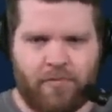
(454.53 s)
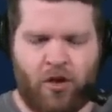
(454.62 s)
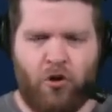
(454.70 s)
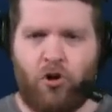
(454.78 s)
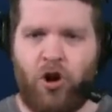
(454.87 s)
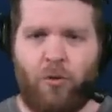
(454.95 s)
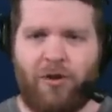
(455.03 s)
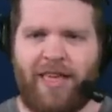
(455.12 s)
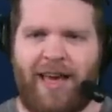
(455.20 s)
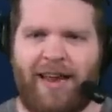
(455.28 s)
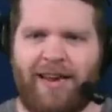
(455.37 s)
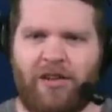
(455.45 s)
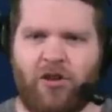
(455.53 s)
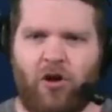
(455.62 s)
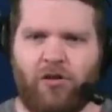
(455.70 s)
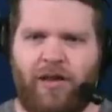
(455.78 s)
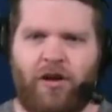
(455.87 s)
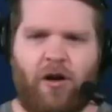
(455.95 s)
or no, with Andy
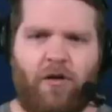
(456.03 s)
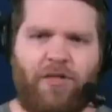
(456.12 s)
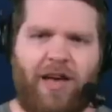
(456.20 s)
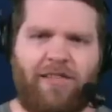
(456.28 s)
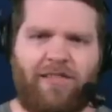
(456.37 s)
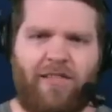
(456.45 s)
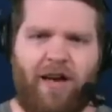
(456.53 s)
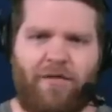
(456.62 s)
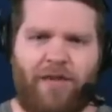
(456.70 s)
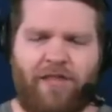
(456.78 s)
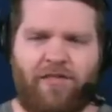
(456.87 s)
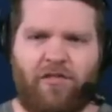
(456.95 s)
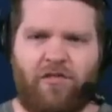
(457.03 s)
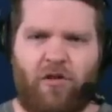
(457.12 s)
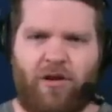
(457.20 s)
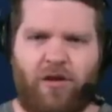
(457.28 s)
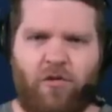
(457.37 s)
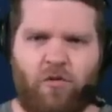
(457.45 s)
Dalton and all of that stuff as the
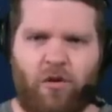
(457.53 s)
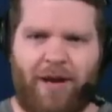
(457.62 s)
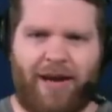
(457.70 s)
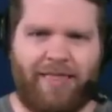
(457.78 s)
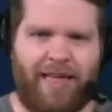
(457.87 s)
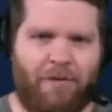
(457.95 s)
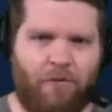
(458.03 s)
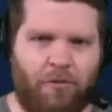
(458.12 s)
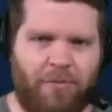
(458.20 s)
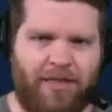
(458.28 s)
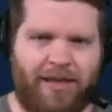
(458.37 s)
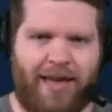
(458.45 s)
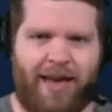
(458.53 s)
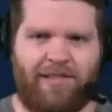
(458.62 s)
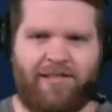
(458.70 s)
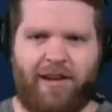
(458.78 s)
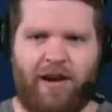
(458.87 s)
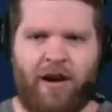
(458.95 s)
starting quarterback. That won't be the
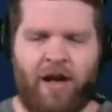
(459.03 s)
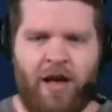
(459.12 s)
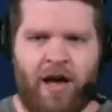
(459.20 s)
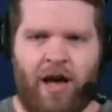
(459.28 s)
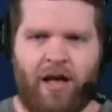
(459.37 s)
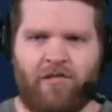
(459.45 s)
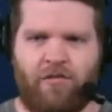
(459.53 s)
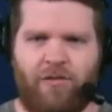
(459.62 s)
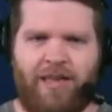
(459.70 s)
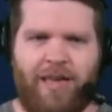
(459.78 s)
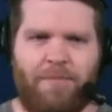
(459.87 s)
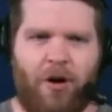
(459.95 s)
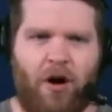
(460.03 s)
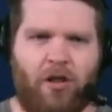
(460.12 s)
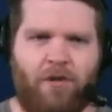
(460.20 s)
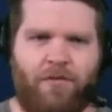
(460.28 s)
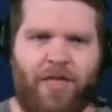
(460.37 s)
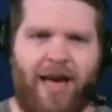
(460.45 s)
case here. Uh, so keep
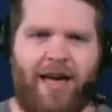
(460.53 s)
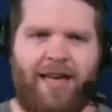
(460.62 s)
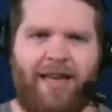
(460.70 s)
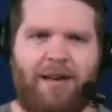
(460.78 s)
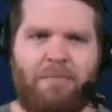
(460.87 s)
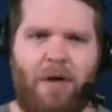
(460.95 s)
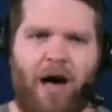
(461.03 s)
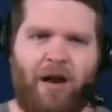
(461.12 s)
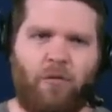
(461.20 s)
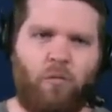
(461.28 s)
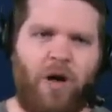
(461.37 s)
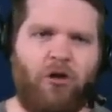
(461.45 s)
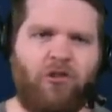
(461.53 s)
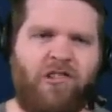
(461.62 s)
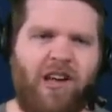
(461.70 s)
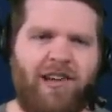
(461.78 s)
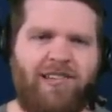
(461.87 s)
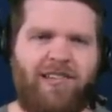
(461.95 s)
all of that in mind. Will
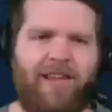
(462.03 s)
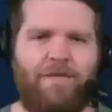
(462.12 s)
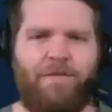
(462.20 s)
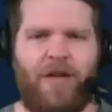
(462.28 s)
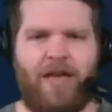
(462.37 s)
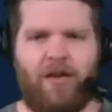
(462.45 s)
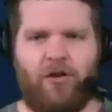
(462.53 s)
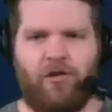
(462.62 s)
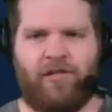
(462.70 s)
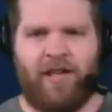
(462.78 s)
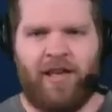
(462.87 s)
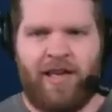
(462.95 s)
Justin Fields